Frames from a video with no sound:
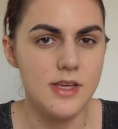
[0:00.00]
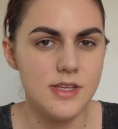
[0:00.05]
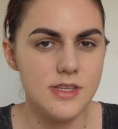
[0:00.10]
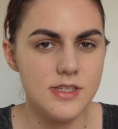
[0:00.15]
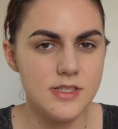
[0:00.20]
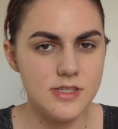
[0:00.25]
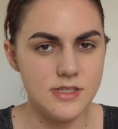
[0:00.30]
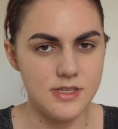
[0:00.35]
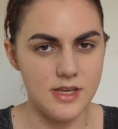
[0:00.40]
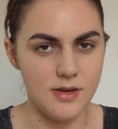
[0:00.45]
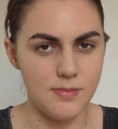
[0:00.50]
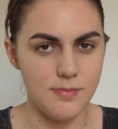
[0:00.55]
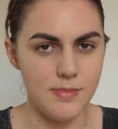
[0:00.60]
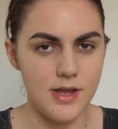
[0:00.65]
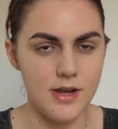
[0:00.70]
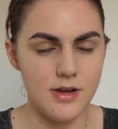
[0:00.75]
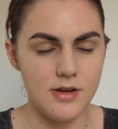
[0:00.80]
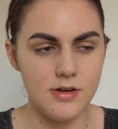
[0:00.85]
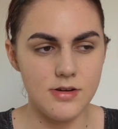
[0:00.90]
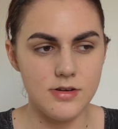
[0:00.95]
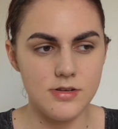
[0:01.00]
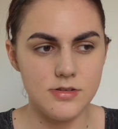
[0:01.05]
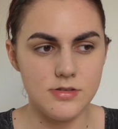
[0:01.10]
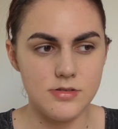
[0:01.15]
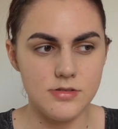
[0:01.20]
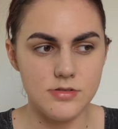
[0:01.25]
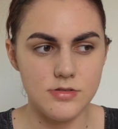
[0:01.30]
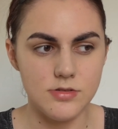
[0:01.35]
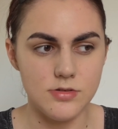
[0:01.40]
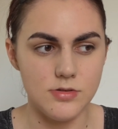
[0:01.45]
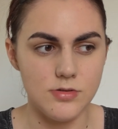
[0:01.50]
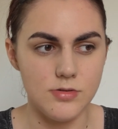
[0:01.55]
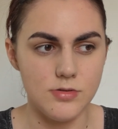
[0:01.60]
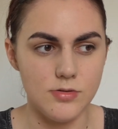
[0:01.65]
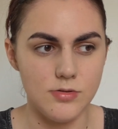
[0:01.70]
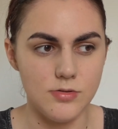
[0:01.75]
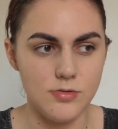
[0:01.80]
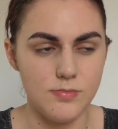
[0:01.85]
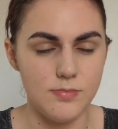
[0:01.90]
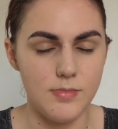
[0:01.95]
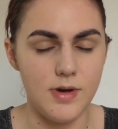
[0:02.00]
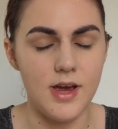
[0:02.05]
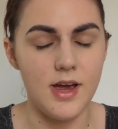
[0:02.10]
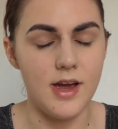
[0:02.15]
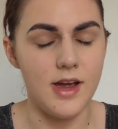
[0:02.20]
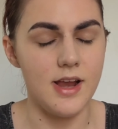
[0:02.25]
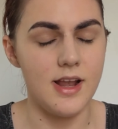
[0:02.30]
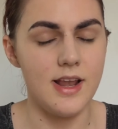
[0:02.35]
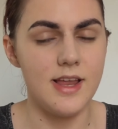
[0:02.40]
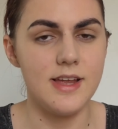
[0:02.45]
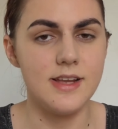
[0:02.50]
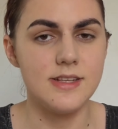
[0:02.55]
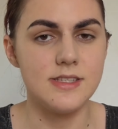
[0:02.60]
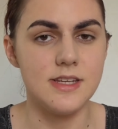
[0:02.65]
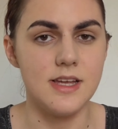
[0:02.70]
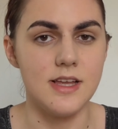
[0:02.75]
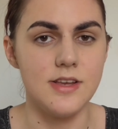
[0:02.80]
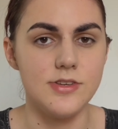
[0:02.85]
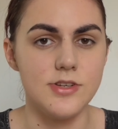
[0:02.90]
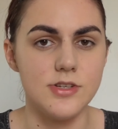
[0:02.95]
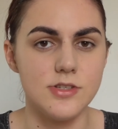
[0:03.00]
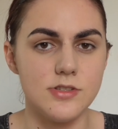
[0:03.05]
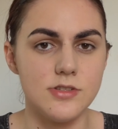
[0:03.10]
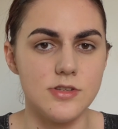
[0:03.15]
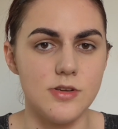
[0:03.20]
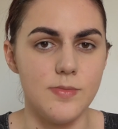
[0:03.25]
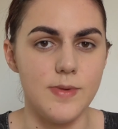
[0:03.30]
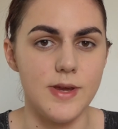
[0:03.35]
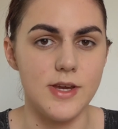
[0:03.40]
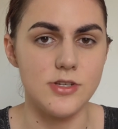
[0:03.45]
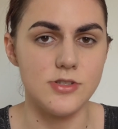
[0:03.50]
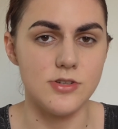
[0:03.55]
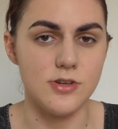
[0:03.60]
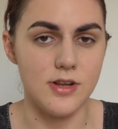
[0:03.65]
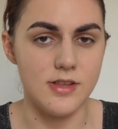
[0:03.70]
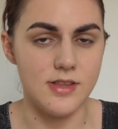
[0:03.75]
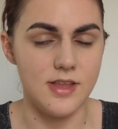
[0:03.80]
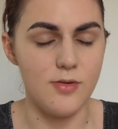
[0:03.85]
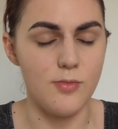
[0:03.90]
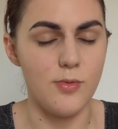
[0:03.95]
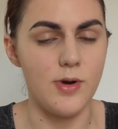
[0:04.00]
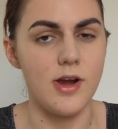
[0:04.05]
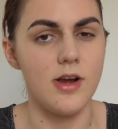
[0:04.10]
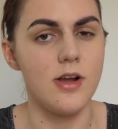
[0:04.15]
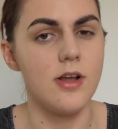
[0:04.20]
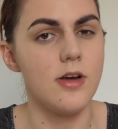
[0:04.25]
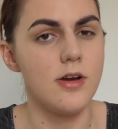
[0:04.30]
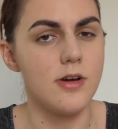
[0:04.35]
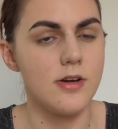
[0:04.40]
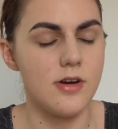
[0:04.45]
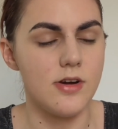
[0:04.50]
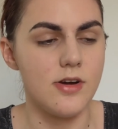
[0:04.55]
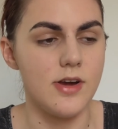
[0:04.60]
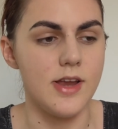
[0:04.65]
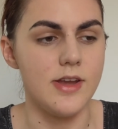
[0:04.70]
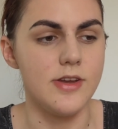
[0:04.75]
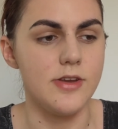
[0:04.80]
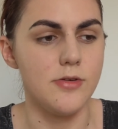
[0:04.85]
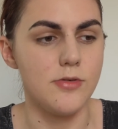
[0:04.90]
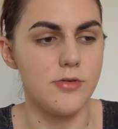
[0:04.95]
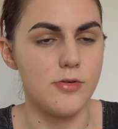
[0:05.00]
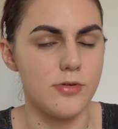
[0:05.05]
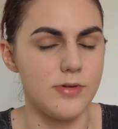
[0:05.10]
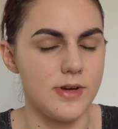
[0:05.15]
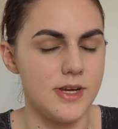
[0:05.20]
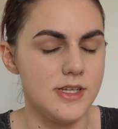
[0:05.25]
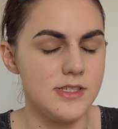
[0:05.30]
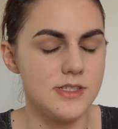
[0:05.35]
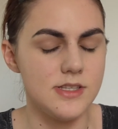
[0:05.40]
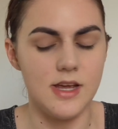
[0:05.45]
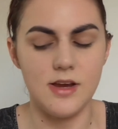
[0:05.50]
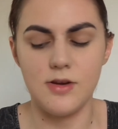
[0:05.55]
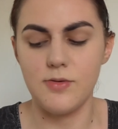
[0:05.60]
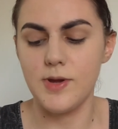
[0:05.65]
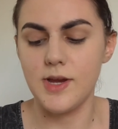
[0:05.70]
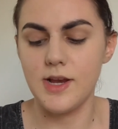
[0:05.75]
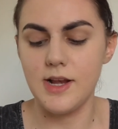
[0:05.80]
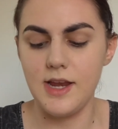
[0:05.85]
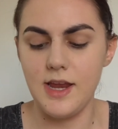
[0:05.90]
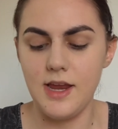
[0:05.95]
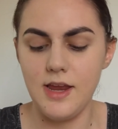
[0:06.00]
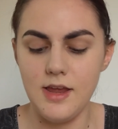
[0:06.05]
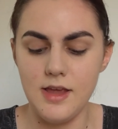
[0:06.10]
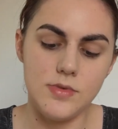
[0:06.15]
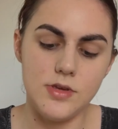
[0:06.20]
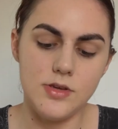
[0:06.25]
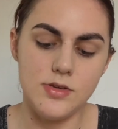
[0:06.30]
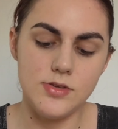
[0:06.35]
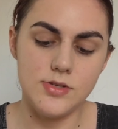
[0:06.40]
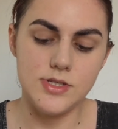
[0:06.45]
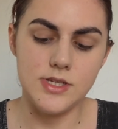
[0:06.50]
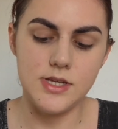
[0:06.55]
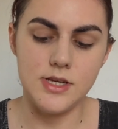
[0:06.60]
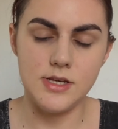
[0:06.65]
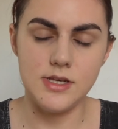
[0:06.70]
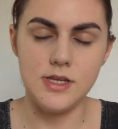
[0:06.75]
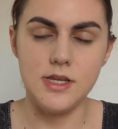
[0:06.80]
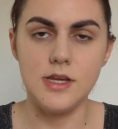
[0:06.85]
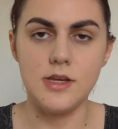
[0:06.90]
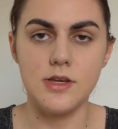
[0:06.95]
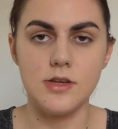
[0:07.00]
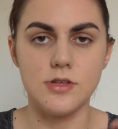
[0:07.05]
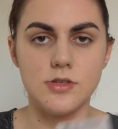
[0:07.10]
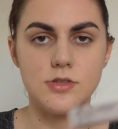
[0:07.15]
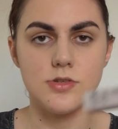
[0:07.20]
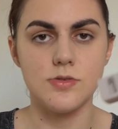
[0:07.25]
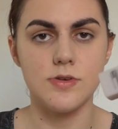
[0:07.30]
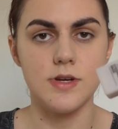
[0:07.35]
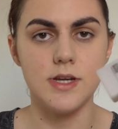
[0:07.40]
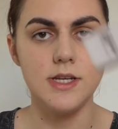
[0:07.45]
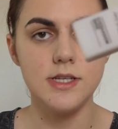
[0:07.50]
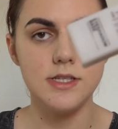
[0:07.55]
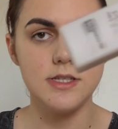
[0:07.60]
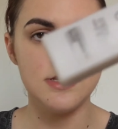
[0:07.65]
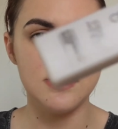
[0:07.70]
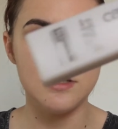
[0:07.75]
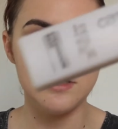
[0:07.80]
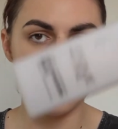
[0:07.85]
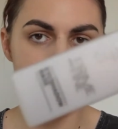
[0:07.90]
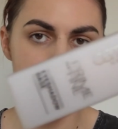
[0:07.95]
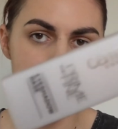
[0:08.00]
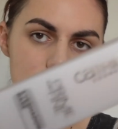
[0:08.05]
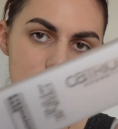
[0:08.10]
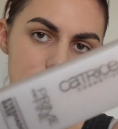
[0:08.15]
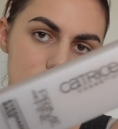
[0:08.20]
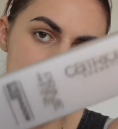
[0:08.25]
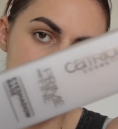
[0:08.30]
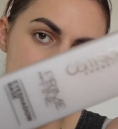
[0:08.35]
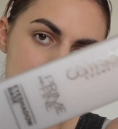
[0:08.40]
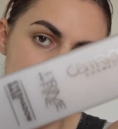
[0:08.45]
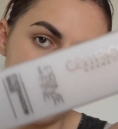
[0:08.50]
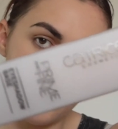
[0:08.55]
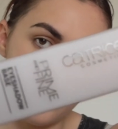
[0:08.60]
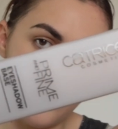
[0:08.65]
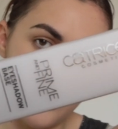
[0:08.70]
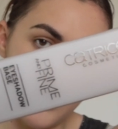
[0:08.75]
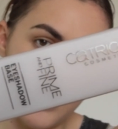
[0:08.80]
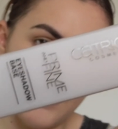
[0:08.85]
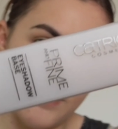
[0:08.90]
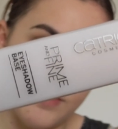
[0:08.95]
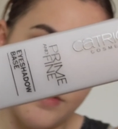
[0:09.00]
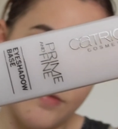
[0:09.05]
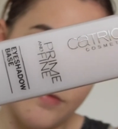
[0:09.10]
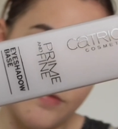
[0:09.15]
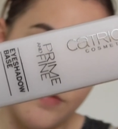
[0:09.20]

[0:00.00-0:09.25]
stick better to my eyelid, and just to make sure that they wear longer and don't crease that quickly. I'm using the Catrice Prime and